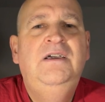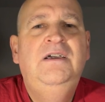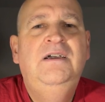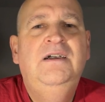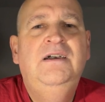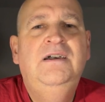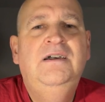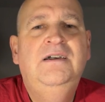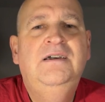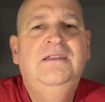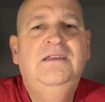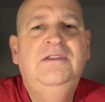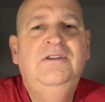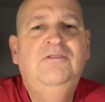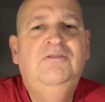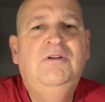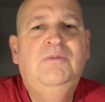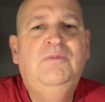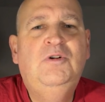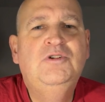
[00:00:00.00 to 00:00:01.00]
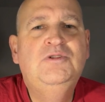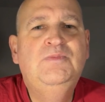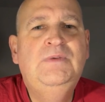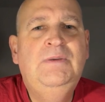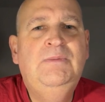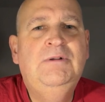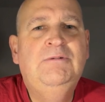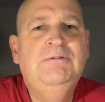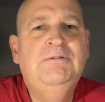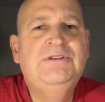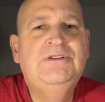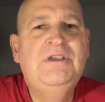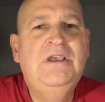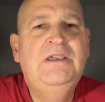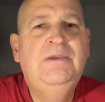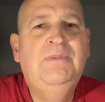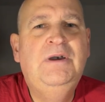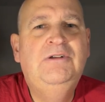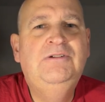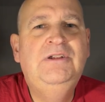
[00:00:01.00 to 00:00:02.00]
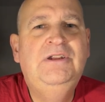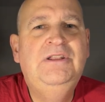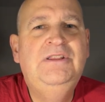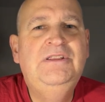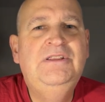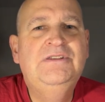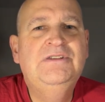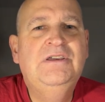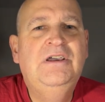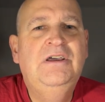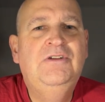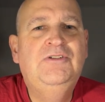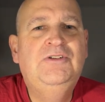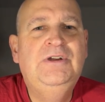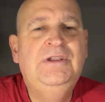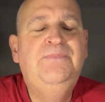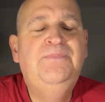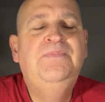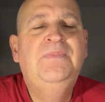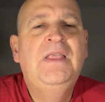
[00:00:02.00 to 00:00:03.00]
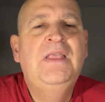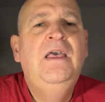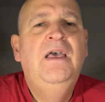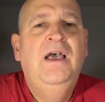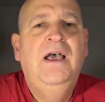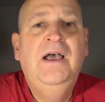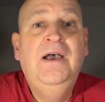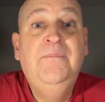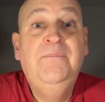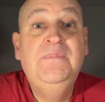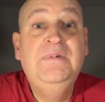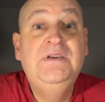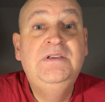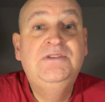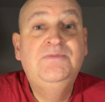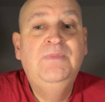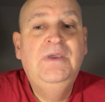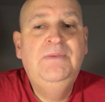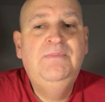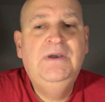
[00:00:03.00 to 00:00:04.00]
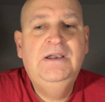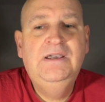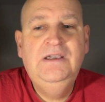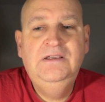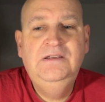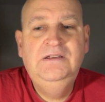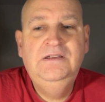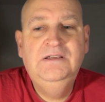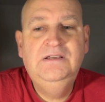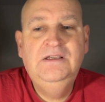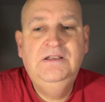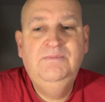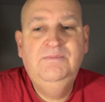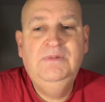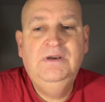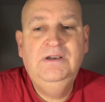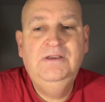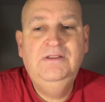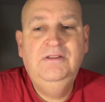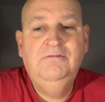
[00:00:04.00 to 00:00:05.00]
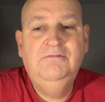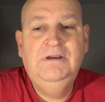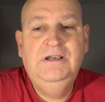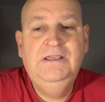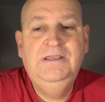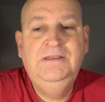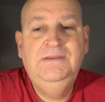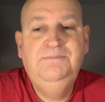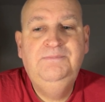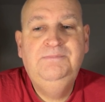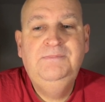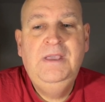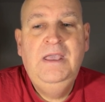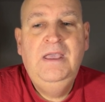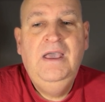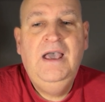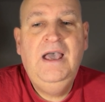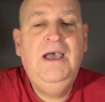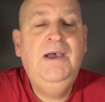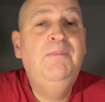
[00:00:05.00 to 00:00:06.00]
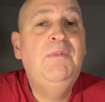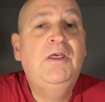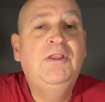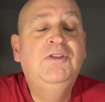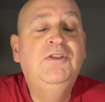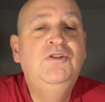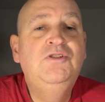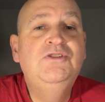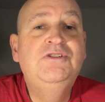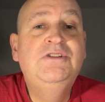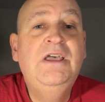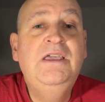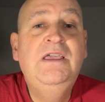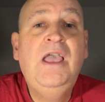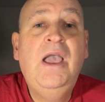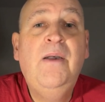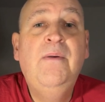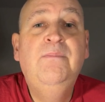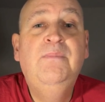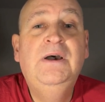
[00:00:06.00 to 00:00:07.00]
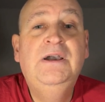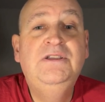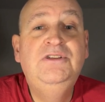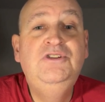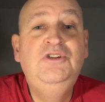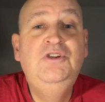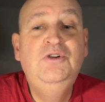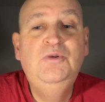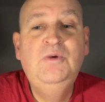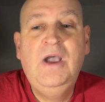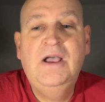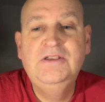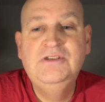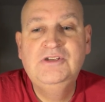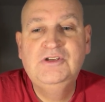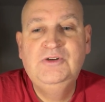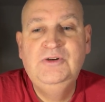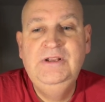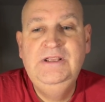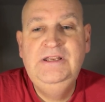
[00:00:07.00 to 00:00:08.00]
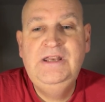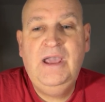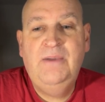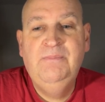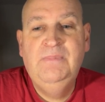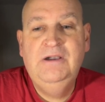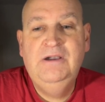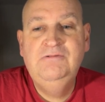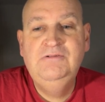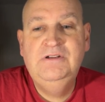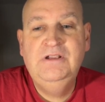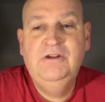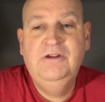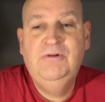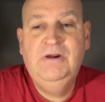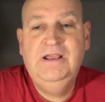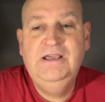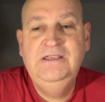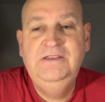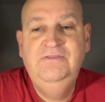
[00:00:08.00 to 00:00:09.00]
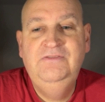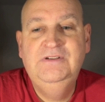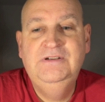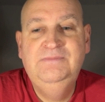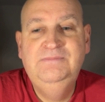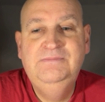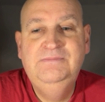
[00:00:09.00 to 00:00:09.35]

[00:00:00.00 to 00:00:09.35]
And I know what most people will say about it in this country. Um, it's made by Heineken, by the way. Um, Thursday, my new screen mount arrived